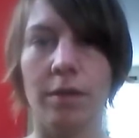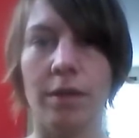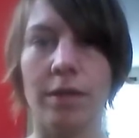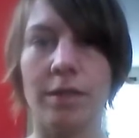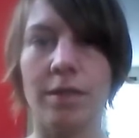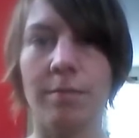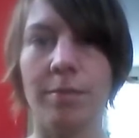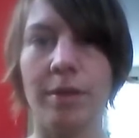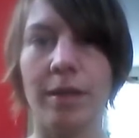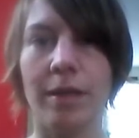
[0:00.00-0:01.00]
is
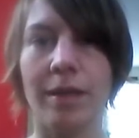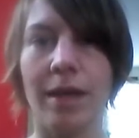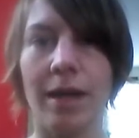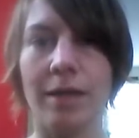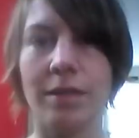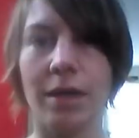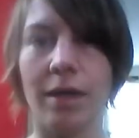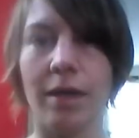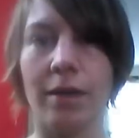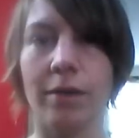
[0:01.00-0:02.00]
something that
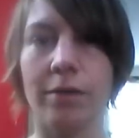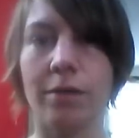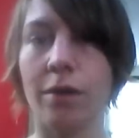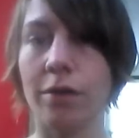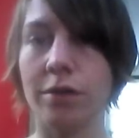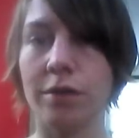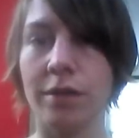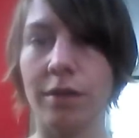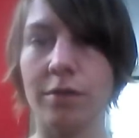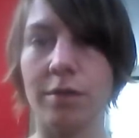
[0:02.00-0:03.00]
I
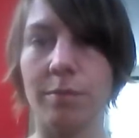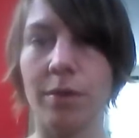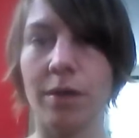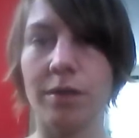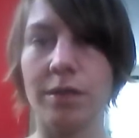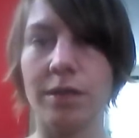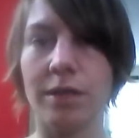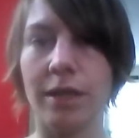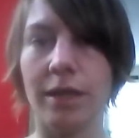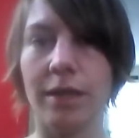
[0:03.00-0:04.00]
consciously or
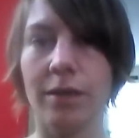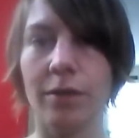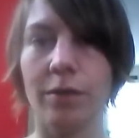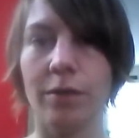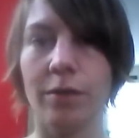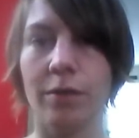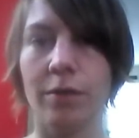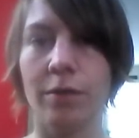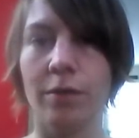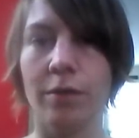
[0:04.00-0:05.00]
subconsciously
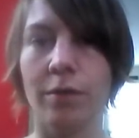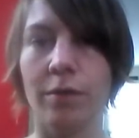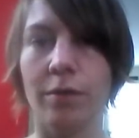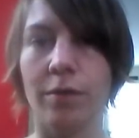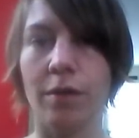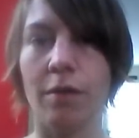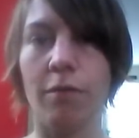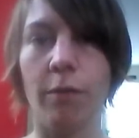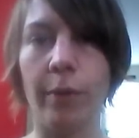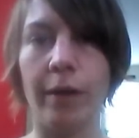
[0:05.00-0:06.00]

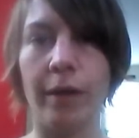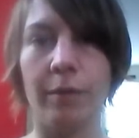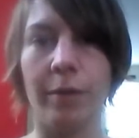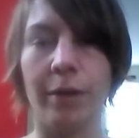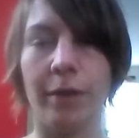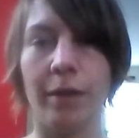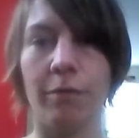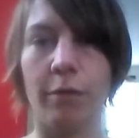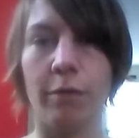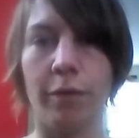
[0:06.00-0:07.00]
avoid with
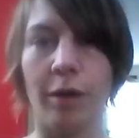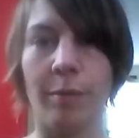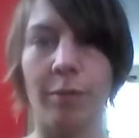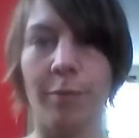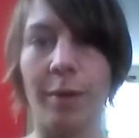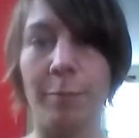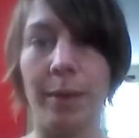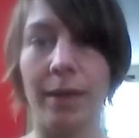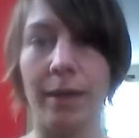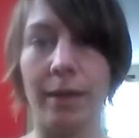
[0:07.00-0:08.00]
every fiber of my
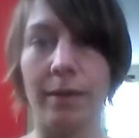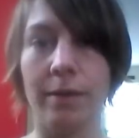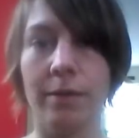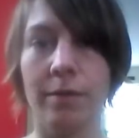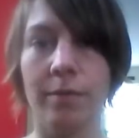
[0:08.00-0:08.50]
being.